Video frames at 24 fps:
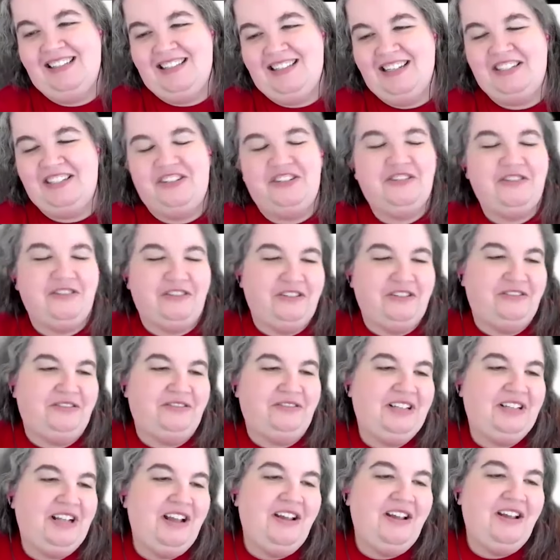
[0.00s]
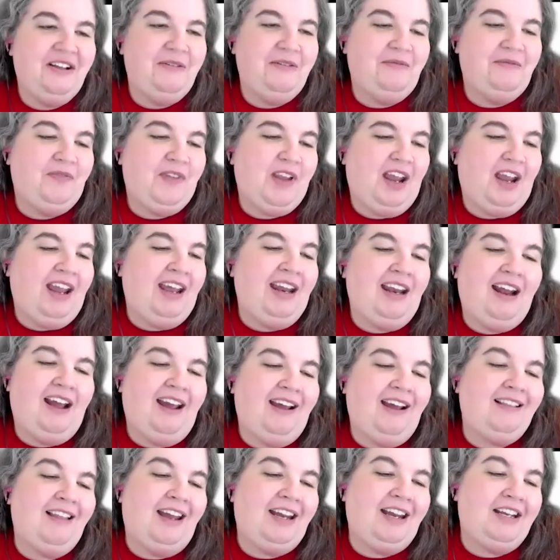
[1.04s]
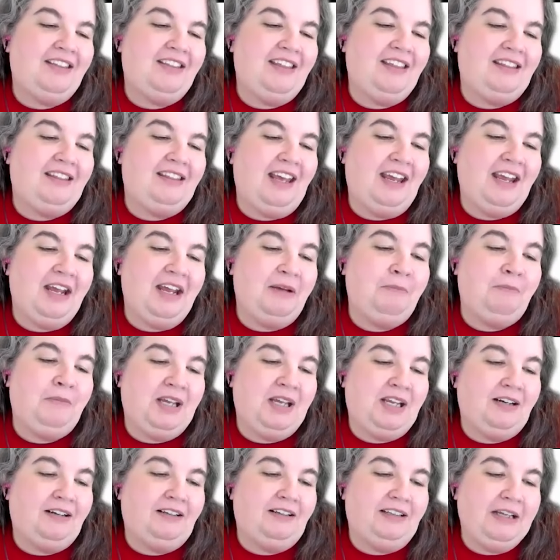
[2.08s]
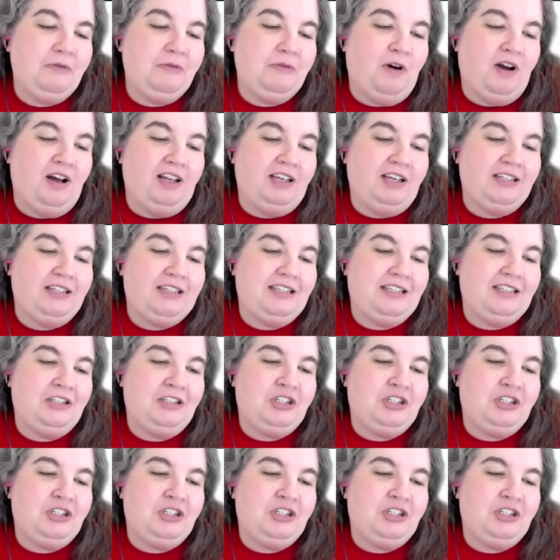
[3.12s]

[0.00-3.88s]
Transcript: Such true. I don't know. Maybe. And I liked that they immediately want